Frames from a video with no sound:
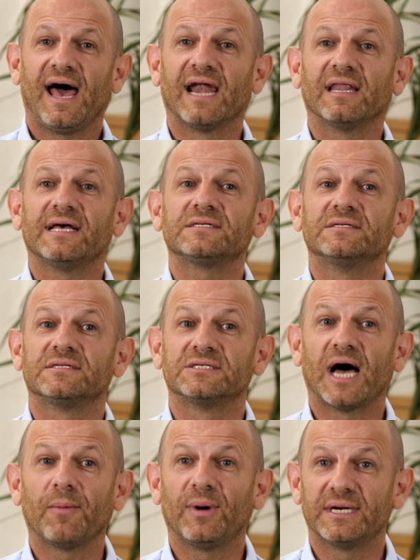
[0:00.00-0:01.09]
adolescence and
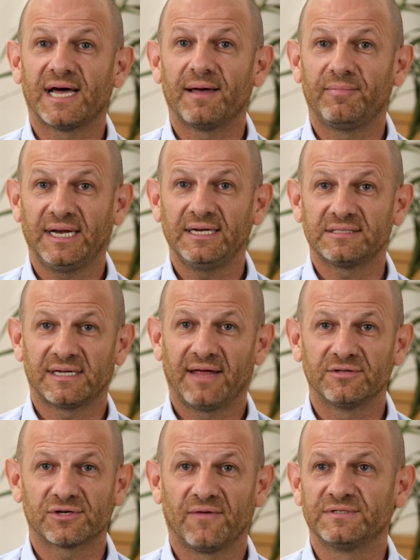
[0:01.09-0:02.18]
type 1 diabetes, and I had
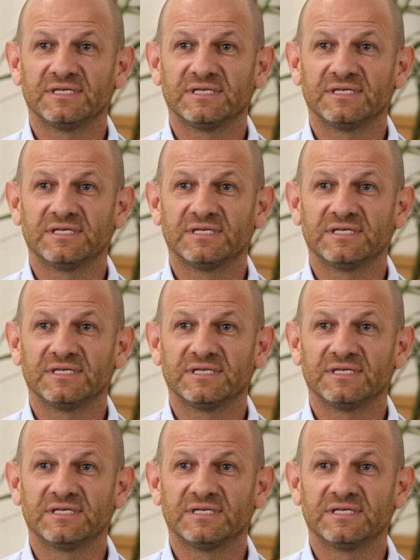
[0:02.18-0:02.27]
this conversation.